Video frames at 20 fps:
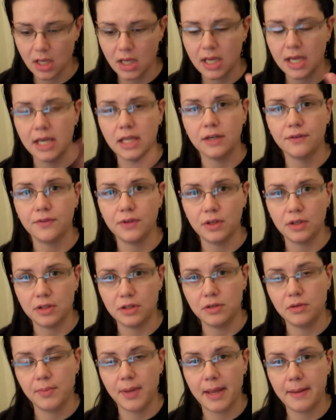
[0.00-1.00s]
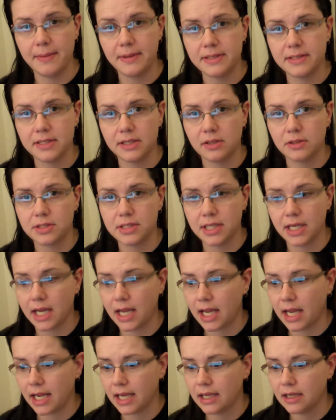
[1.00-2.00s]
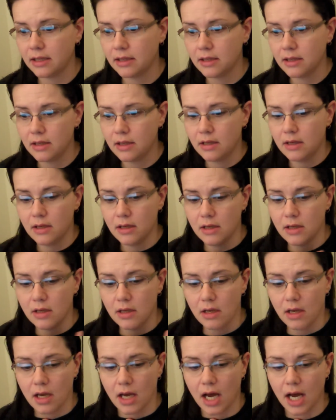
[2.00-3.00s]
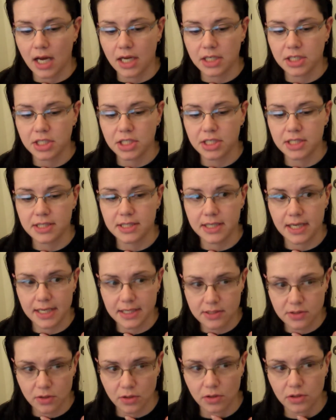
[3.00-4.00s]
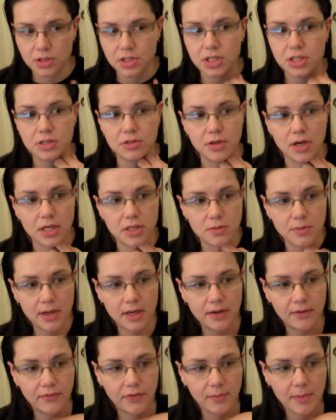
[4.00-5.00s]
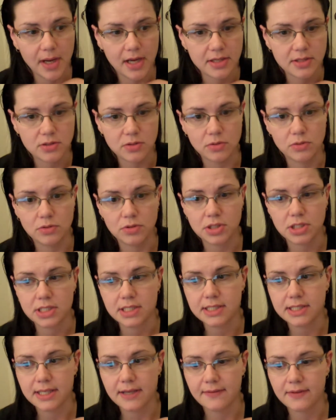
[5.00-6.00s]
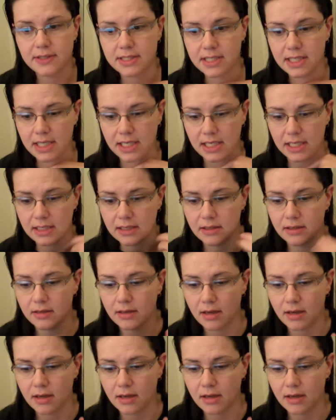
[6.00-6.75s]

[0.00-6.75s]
Interviewed a new babysitter today. She's a nice girl. She's graduated from high school. She's 17.